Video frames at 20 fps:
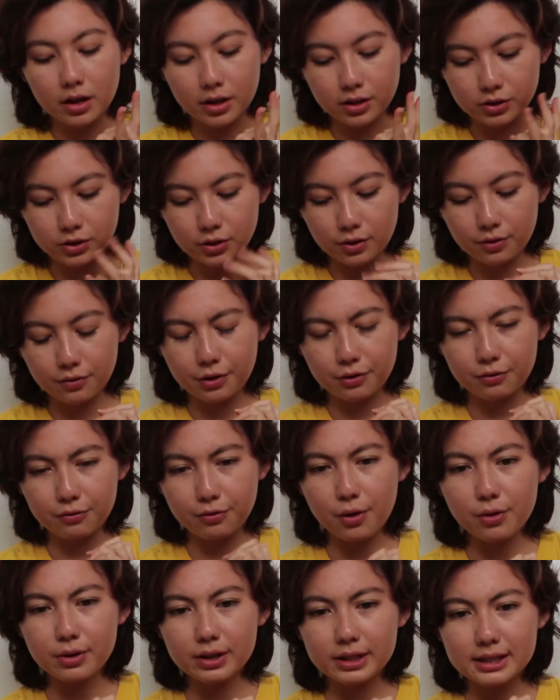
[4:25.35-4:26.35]
And so if you're
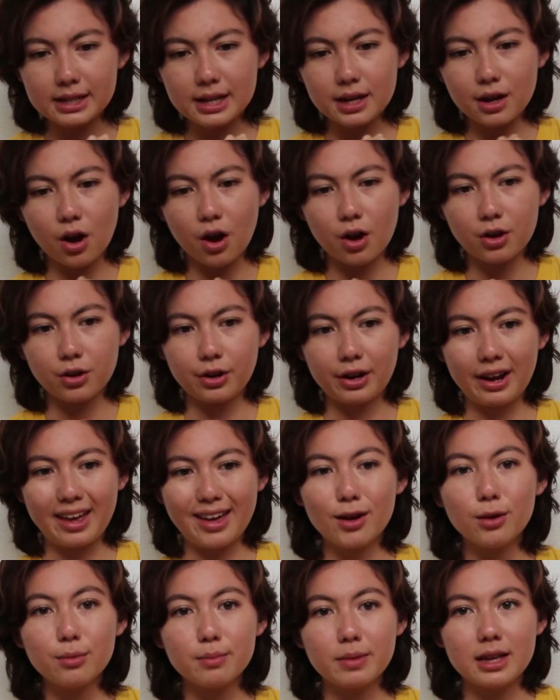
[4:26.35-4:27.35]
focusing on your
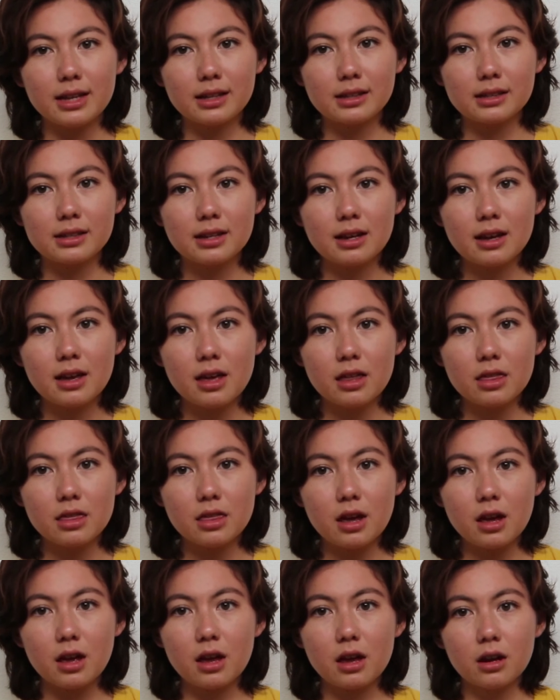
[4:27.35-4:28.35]
ailment,
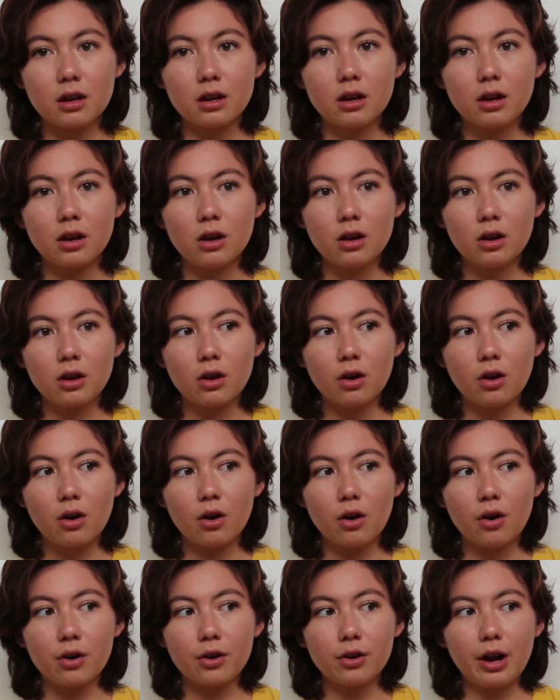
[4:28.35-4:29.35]
then
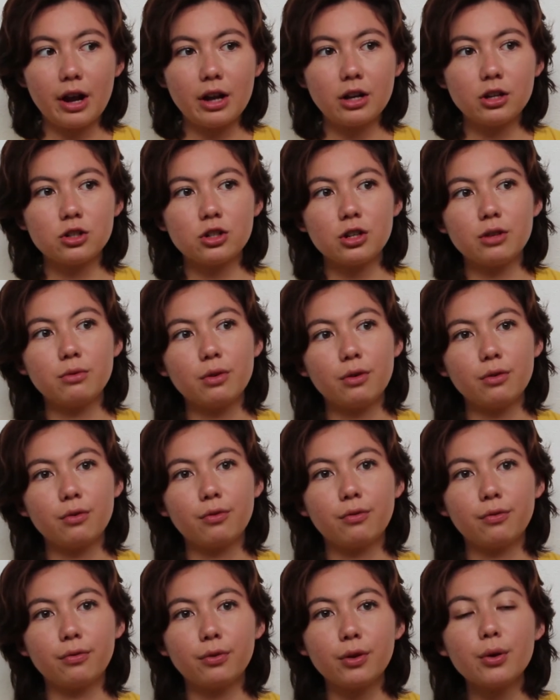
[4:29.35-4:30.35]
all your energy will
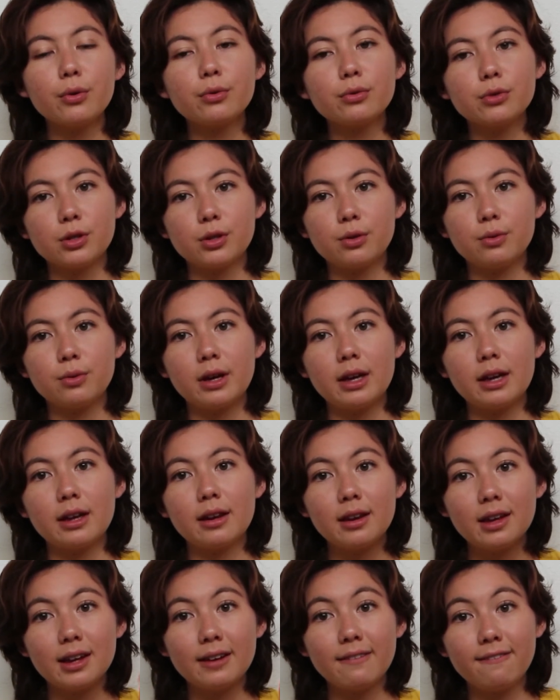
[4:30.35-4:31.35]
flow to it,